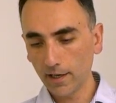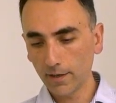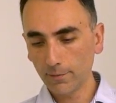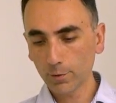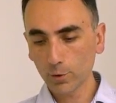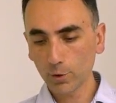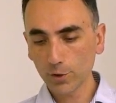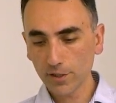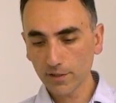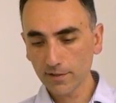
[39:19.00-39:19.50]

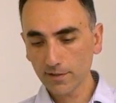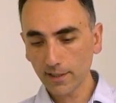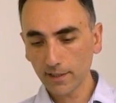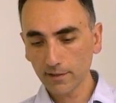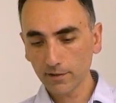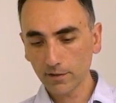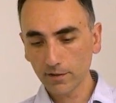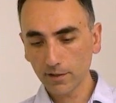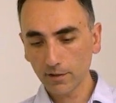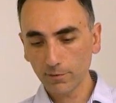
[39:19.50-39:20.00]
projects
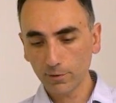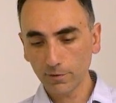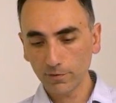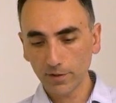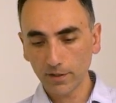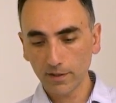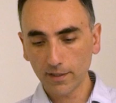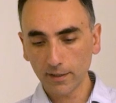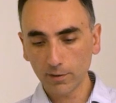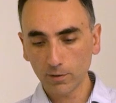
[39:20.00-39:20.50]
underneath of
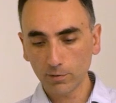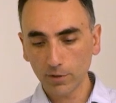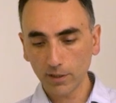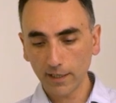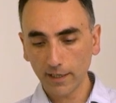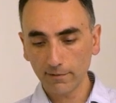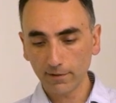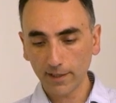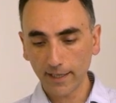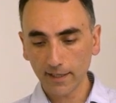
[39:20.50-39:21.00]
it. Then you will
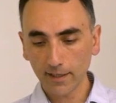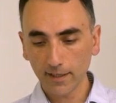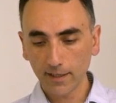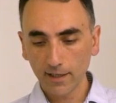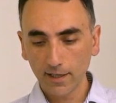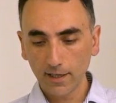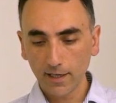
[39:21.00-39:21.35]
have like